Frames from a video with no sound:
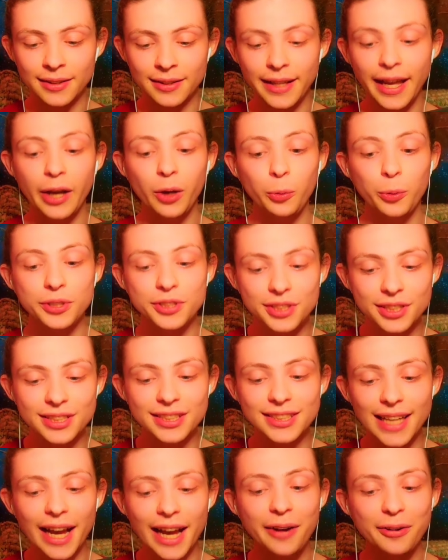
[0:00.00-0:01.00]
that which
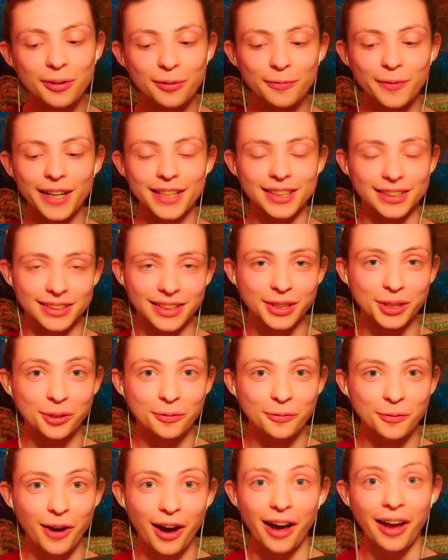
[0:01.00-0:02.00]
is sacrificed in
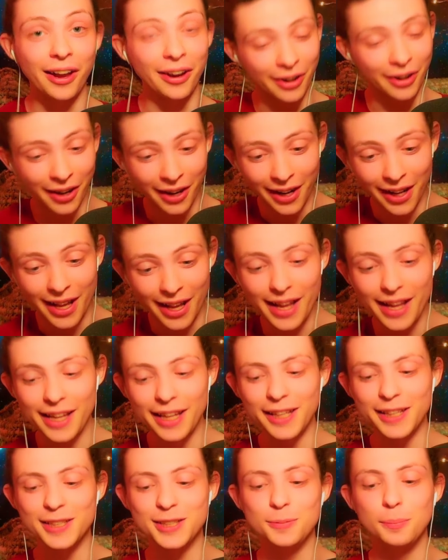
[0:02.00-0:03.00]
the fire,
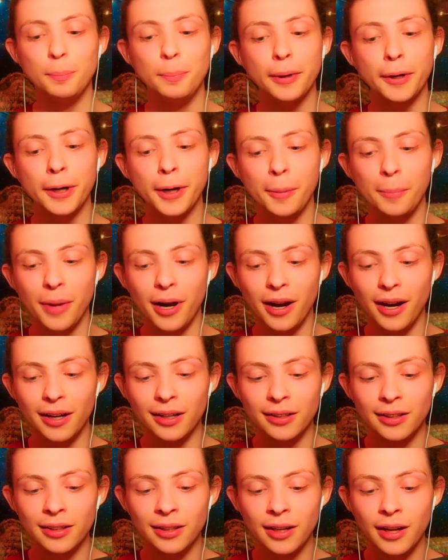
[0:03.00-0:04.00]
is
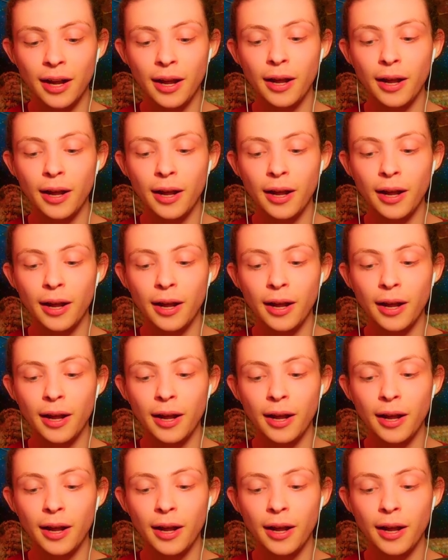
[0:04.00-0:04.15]
Brahman.